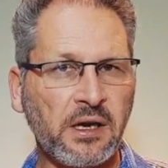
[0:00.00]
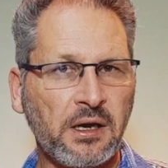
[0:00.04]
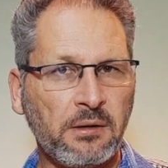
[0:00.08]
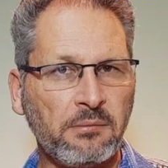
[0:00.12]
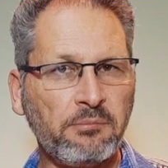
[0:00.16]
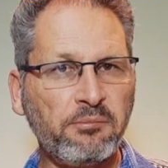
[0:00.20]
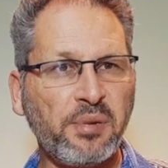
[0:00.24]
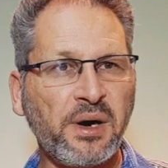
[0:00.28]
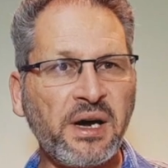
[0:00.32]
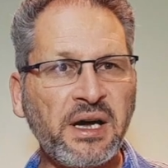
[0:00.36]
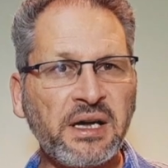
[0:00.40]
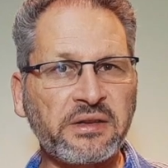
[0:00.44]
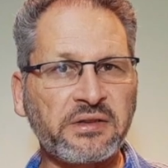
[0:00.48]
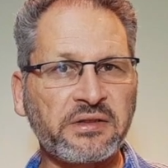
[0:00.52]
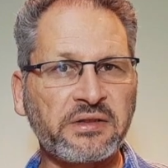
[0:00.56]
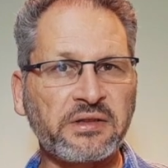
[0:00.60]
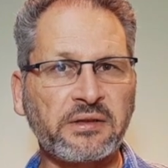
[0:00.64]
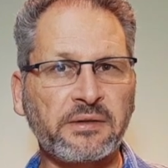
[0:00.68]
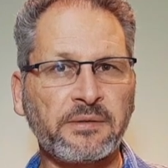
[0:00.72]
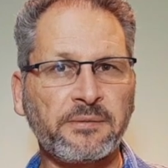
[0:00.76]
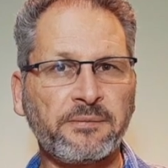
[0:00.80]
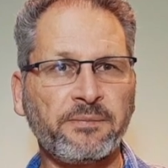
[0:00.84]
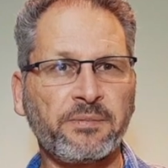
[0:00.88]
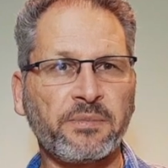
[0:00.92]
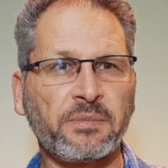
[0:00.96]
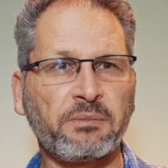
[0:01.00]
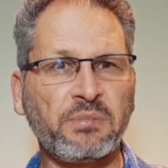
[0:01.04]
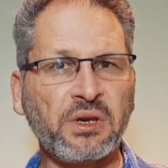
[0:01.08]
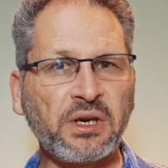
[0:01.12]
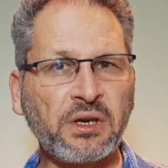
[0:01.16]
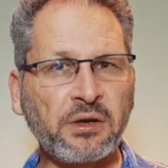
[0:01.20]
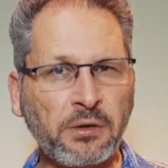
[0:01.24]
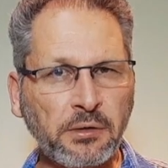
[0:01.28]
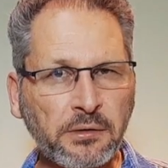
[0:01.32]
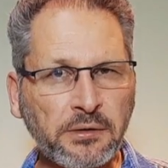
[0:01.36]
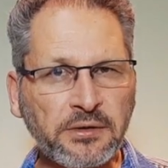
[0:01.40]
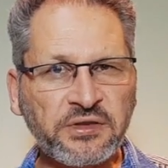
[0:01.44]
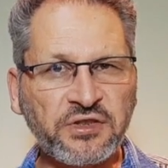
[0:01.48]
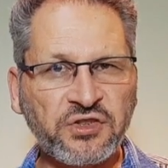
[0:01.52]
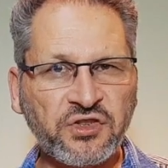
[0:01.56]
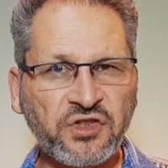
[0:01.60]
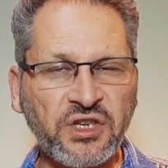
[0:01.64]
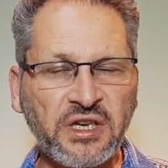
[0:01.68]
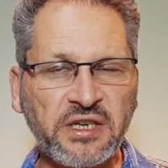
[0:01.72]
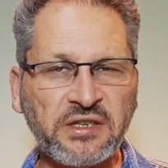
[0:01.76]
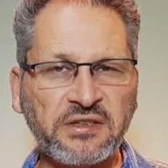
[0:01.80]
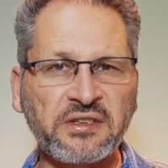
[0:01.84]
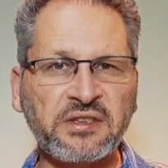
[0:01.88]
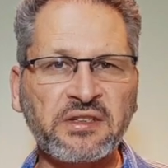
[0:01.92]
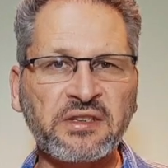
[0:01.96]
But because
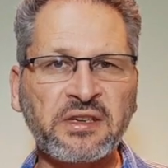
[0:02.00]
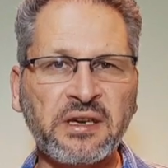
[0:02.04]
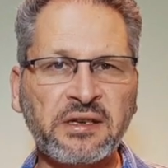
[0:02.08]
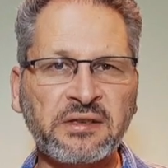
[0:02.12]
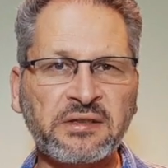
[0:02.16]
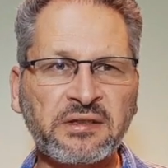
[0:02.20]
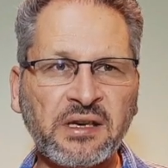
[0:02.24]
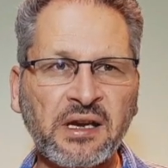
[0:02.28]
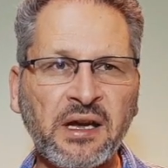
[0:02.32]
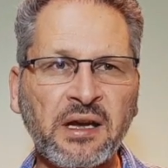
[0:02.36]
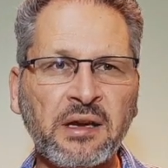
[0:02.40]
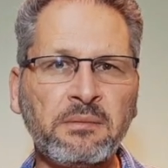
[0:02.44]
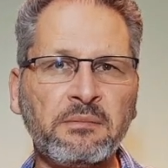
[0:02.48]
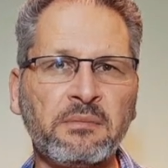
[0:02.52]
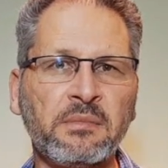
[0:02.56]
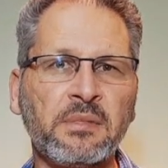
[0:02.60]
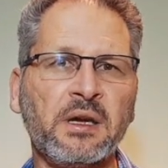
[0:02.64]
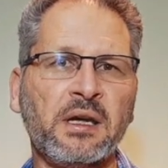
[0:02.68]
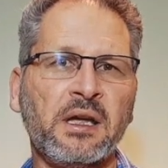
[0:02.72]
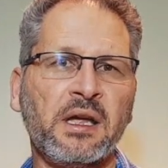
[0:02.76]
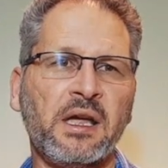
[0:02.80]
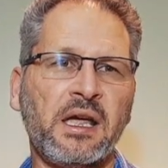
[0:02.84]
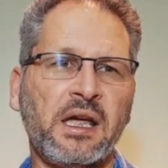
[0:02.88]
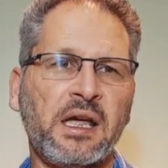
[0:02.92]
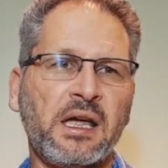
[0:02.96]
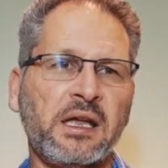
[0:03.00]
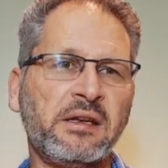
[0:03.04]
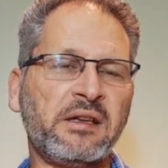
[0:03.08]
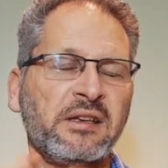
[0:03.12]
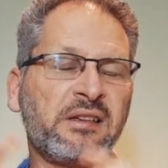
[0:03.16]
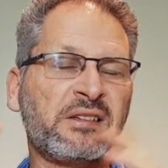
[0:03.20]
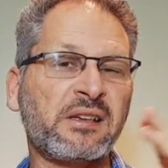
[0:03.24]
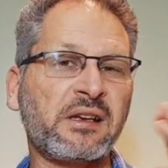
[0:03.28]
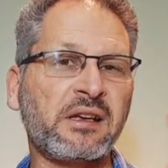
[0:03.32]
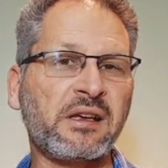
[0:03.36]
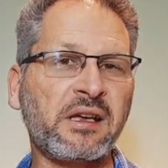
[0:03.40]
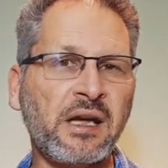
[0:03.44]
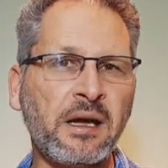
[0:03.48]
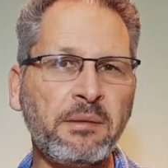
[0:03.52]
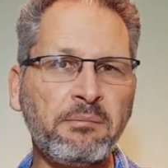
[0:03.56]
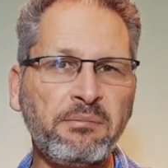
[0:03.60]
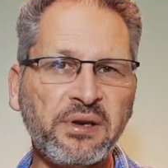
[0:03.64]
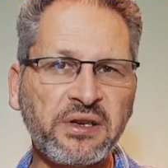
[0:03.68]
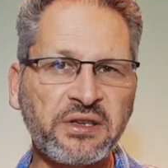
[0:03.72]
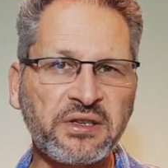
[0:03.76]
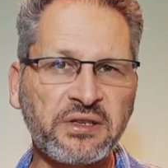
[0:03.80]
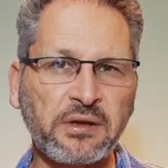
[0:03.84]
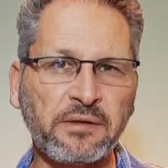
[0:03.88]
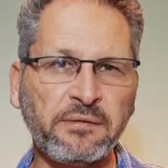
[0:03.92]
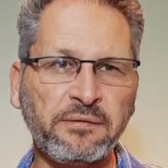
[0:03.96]
Jesus has come and has
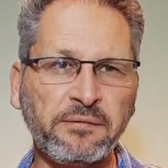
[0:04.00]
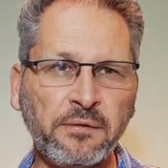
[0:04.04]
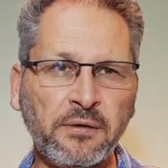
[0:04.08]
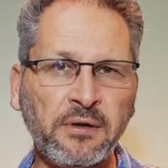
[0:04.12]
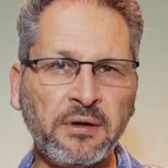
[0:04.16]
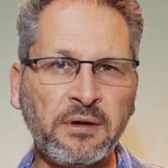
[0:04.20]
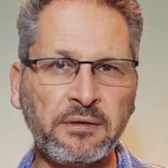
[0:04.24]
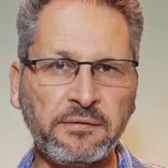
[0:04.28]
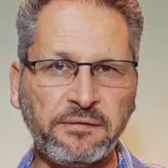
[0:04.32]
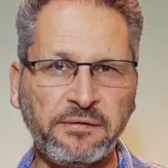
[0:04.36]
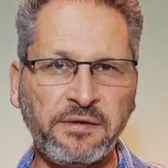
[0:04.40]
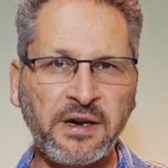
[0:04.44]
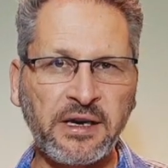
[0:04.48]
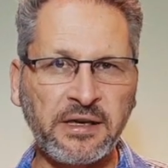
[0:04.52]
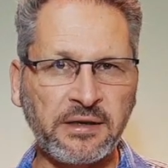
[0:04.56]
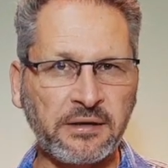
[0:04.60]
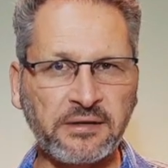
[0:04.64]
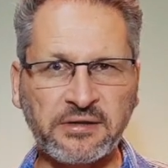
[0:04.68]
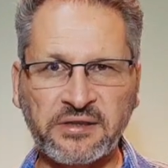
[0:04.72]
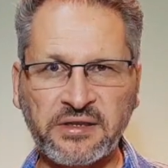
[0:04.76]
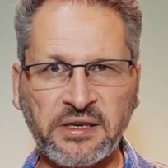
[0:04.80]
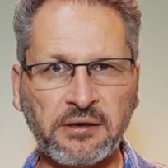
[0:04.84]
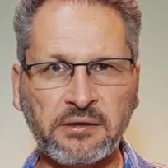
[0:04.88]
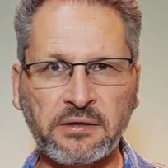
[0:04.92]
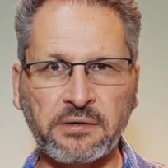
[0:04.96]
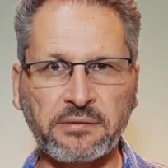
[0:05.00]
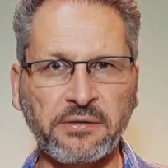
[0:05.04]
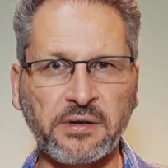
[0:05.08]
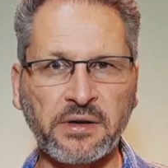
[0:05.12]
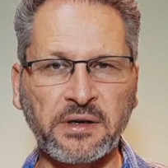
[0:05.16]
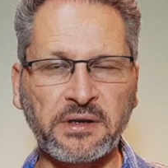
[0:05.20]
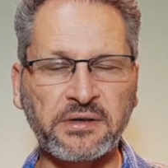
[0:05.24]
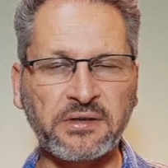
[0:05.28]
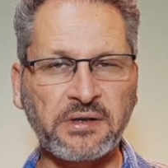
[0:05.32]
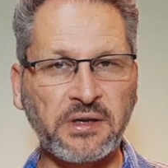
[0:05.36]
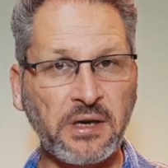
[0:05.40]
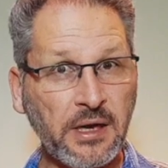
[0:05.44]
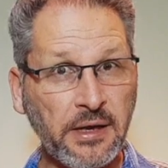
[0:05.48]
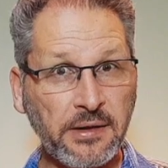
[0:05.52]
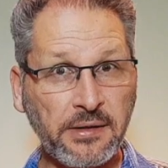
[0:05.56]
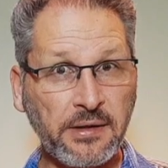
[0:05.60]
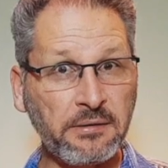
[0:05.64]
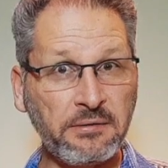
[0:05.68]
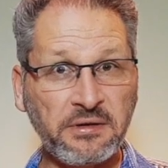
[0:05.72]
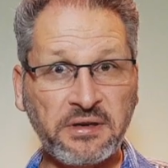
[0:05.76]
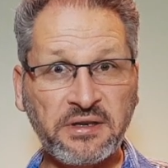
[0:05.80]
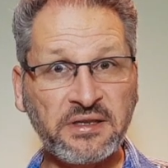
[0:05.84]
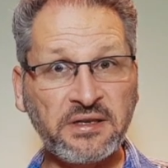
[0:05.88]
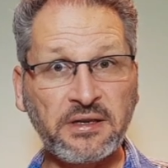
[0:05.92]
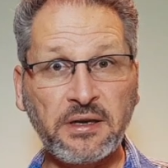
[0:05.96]
accomplished the full and final sacrifice, there
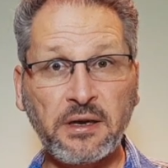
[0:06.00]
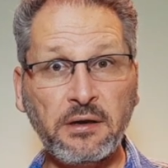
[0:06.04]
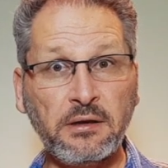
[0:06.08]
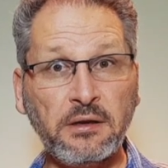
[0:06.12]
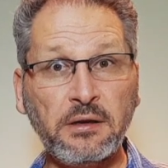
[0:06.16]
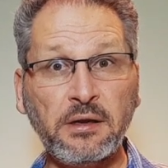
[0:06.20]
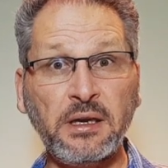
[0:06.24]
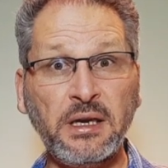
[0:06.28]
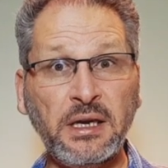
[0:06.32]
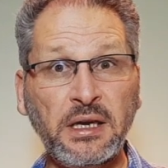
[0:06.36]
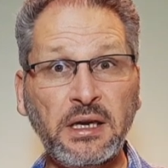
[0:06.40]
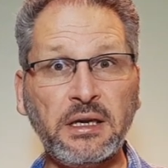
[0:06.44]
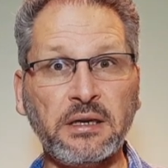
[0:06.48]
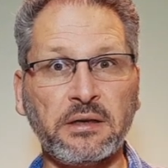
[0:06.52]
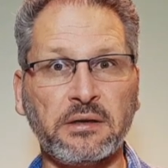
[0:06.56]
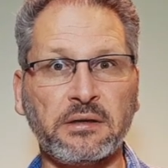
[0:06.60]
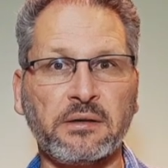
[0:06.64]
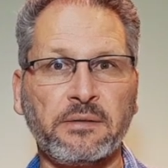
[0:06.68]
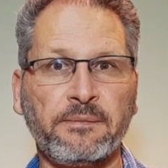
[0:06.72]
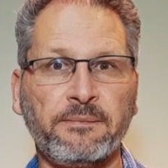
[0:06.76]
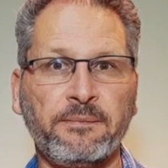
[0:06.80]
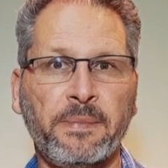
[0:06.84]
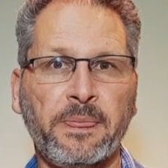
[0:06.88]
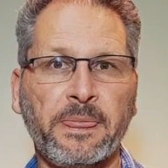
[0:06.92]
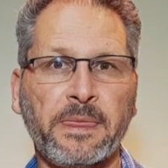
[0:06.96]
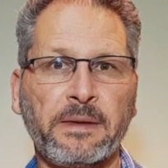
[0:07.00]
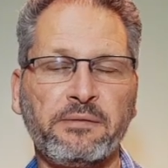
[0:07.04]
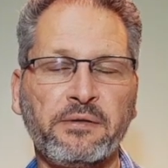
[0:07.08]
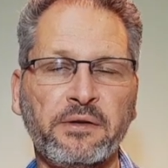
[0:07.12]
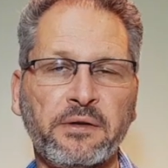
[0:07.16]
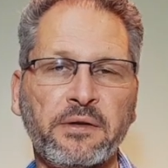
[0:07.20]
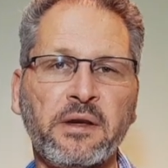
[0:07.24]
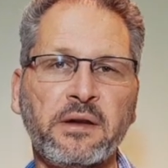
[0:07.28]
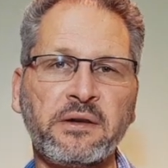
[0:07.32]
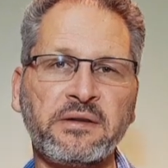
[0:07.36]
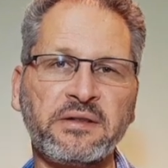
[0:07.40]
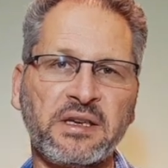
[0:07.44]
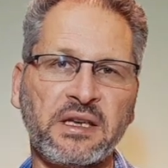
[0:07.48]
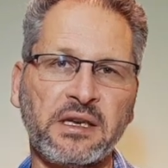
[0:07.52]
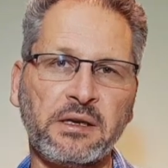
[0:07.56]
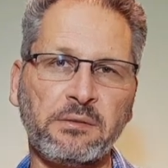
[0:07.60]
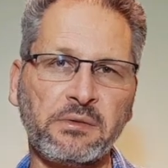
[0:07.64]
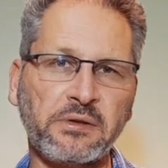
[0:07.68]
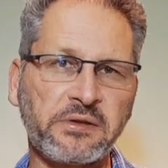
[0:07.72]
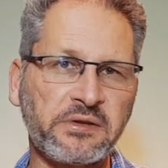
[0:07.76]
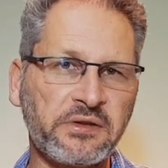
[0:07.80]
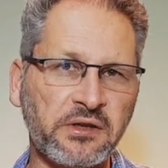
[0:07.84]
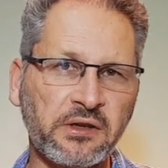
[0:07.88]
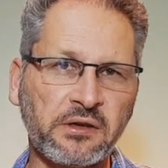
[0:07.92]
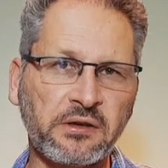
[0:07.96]
is no need for those
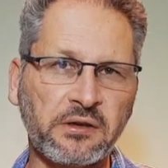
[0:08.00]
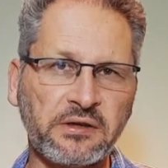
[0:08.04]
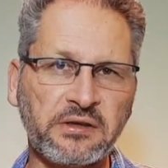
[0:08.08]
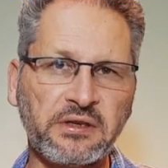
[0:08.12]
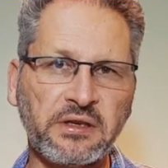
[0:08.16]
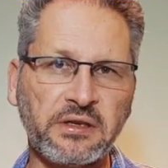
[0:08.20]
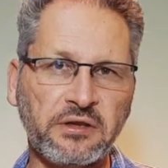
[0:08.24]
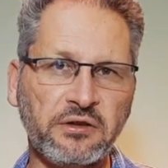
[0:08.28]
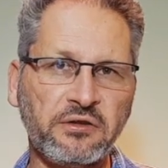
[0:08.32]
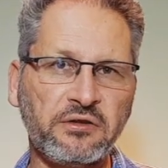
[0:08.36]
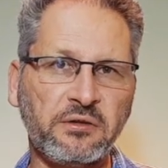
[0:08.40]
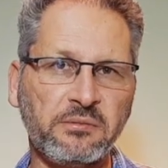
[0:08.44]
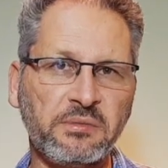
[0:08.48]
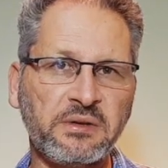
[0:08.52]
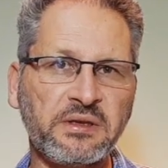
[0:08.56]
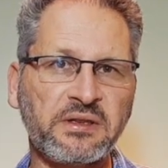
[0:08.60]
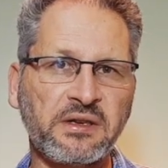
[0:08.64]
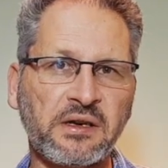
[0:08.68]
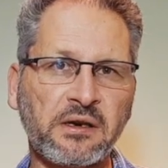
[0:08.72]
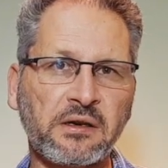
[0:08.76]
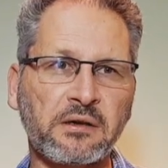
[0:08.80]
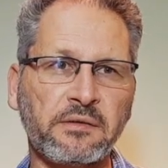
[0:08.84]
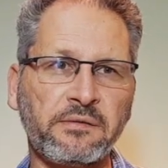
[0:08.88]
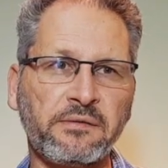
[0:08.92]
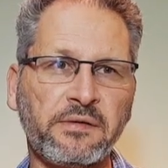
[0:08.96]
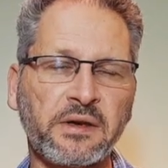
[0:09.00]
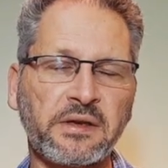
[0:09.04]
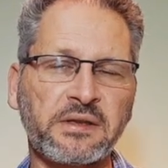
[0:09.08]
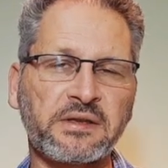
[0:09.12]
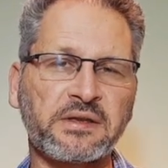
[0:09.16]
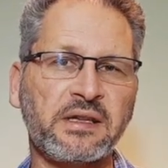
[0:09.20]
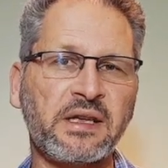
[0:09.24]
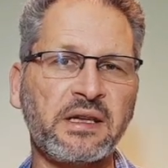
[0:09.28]
animals to continue to be sacrificed.